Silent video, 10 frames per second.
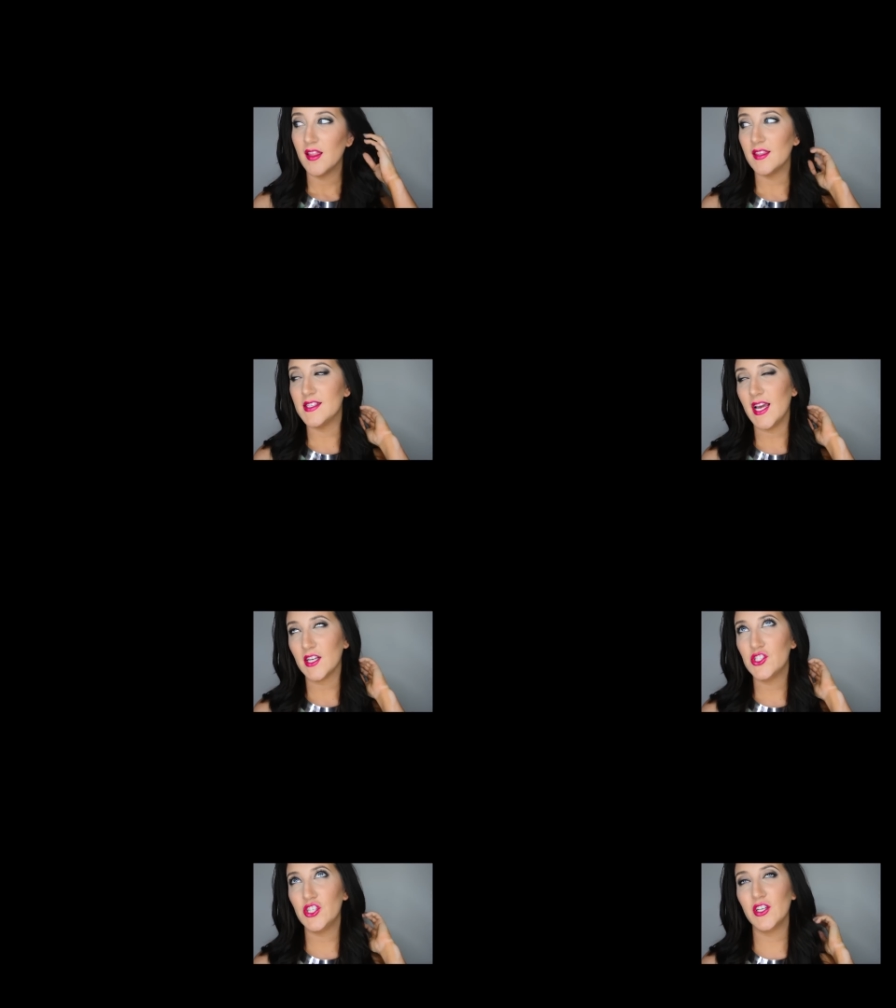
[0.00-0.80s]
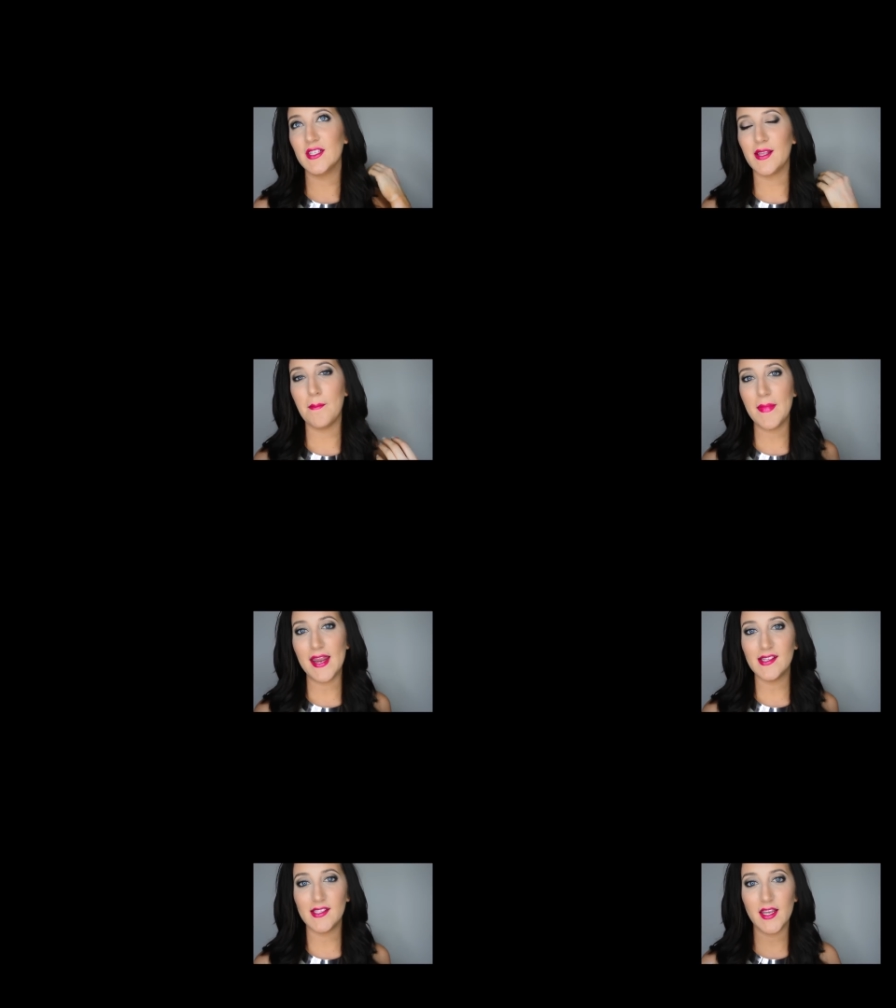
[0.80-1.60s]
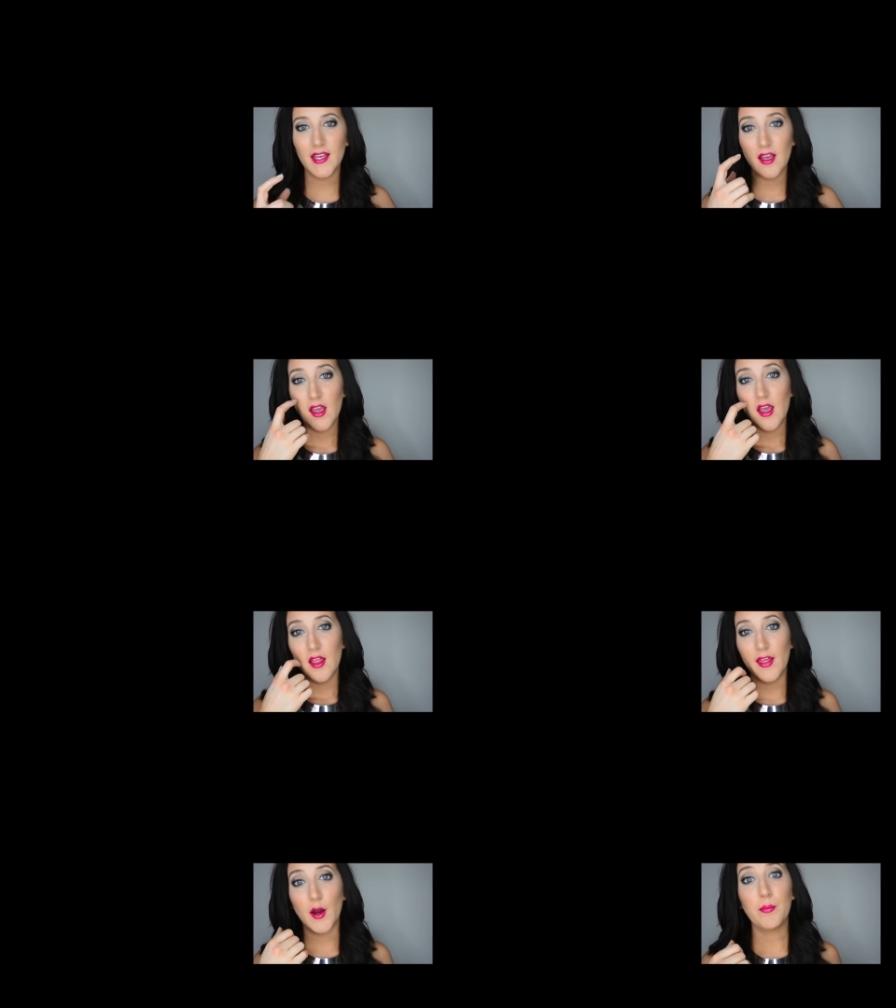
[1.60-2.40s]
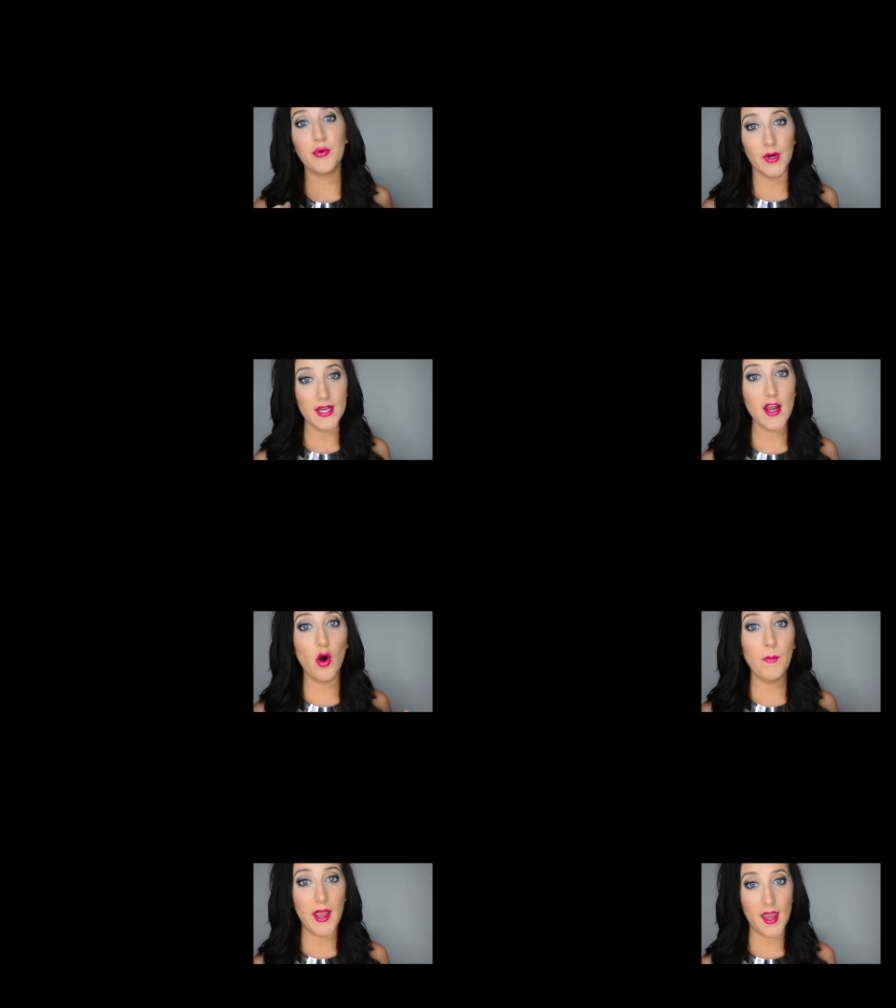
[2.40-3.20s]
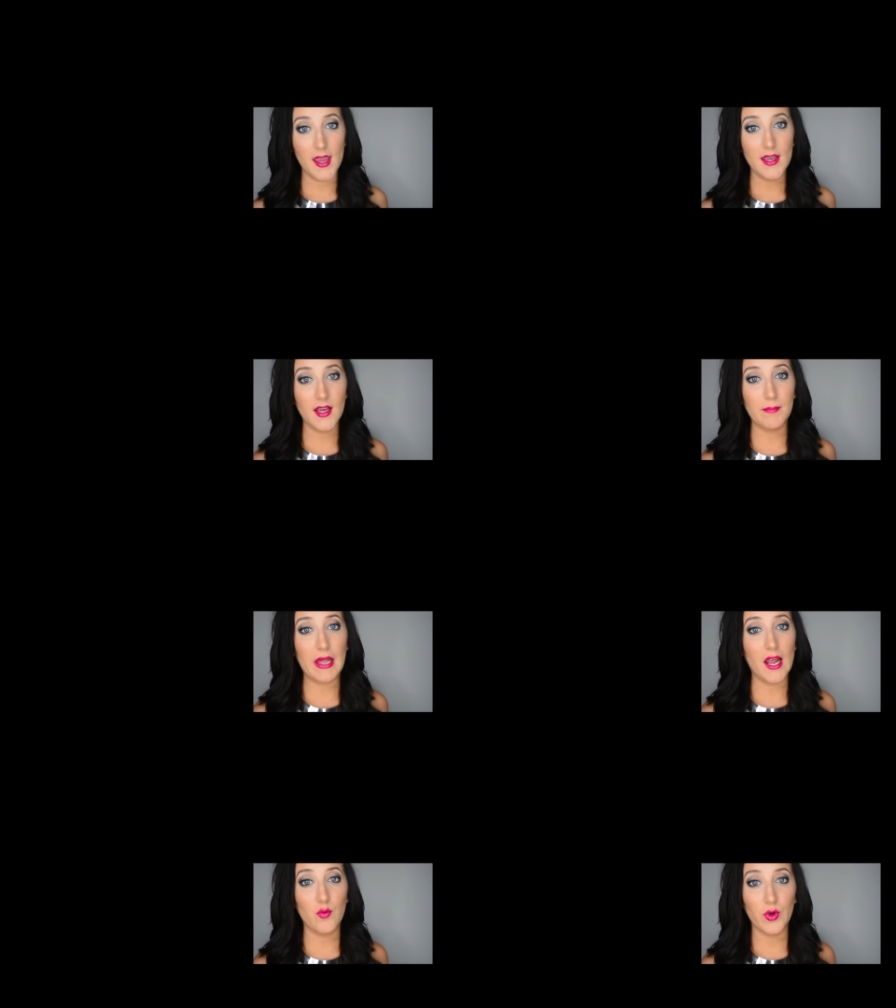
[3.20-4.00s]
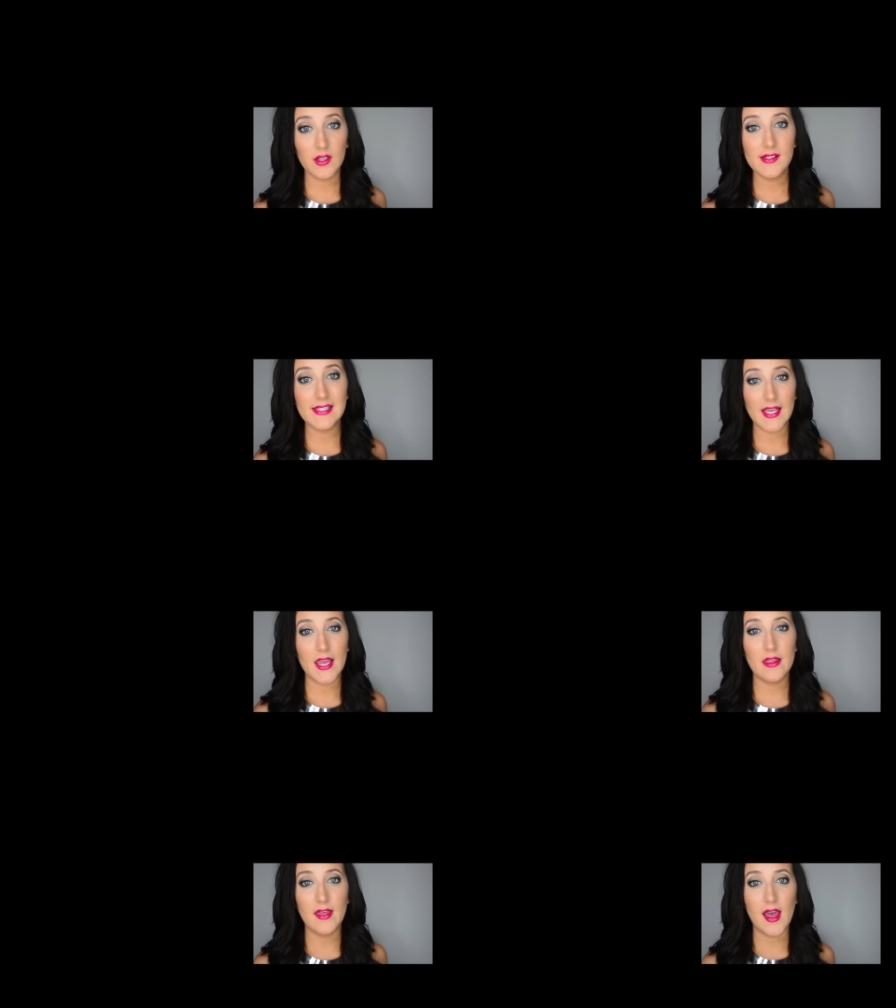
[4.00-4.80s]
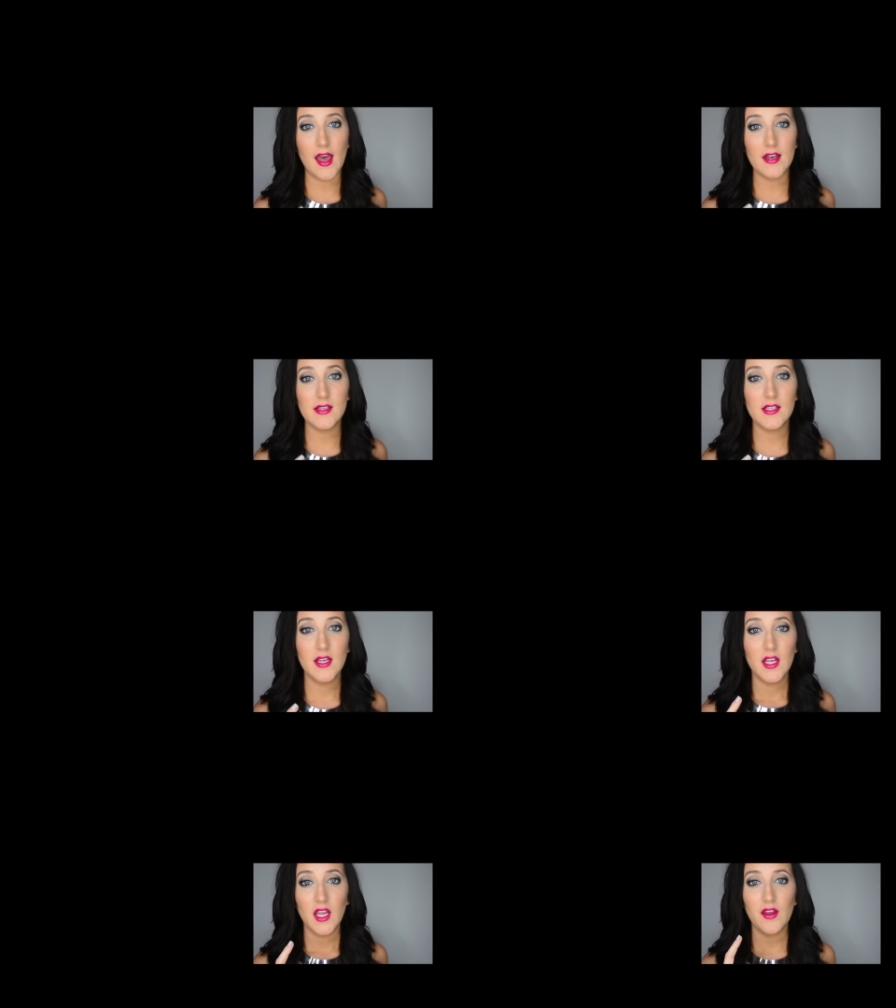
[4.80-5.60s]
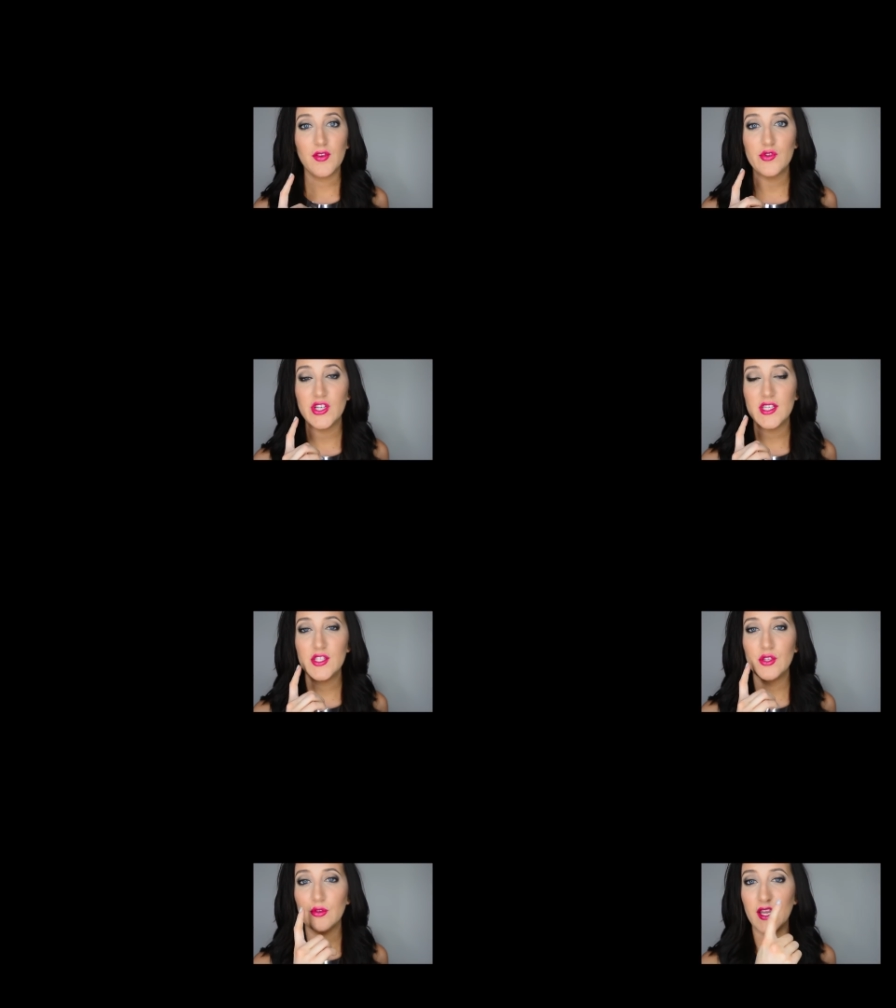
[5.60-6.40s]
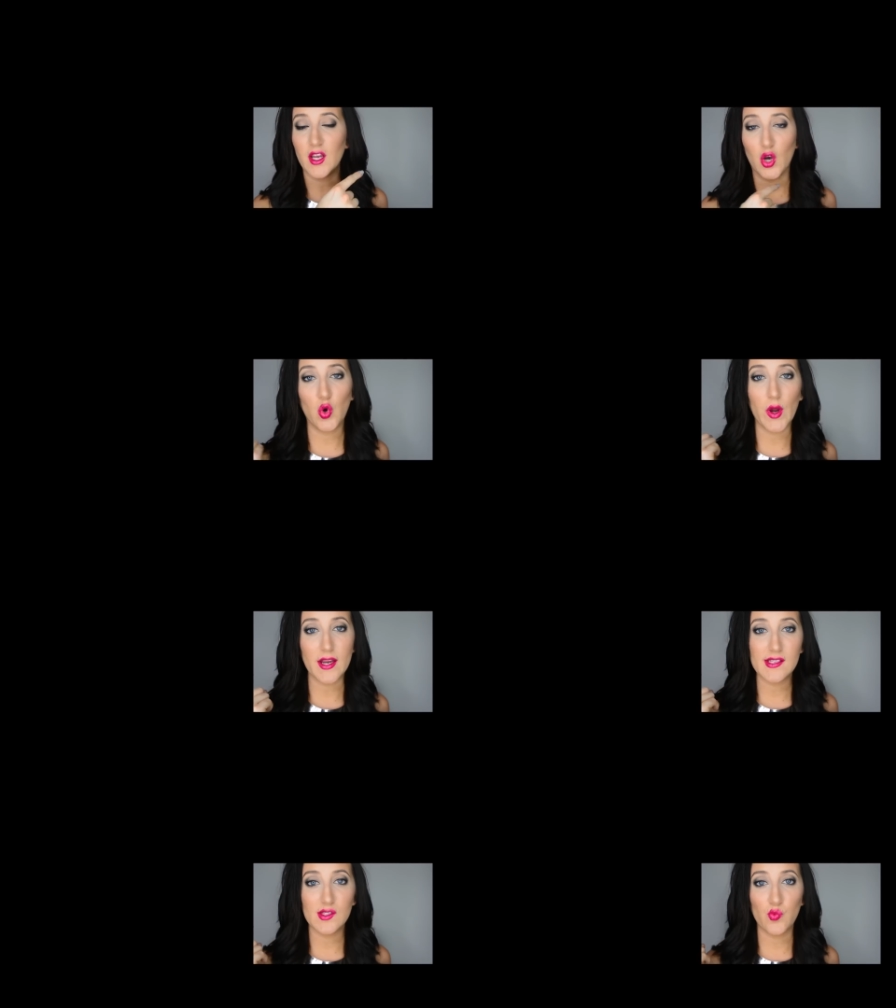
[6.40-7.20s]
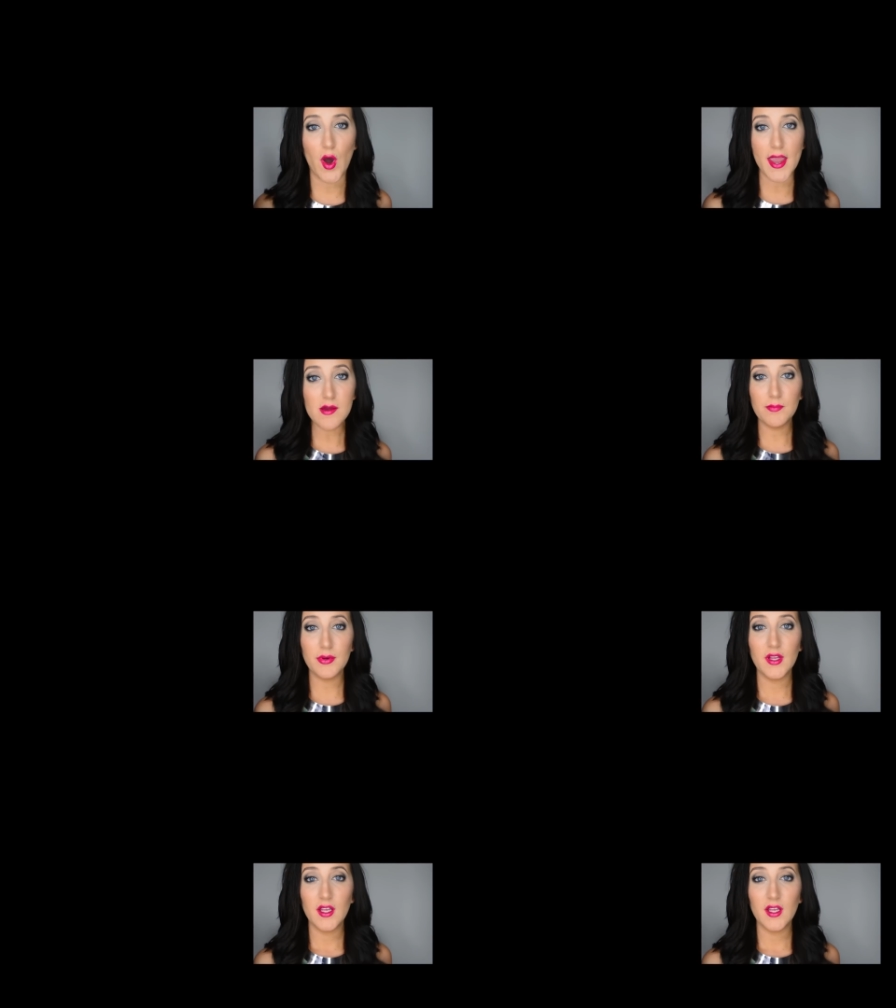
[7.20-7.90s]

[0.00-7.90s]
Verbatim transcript: The texture is amazing. They're pretty opaque, but I will say that if you just do like a quick swipe,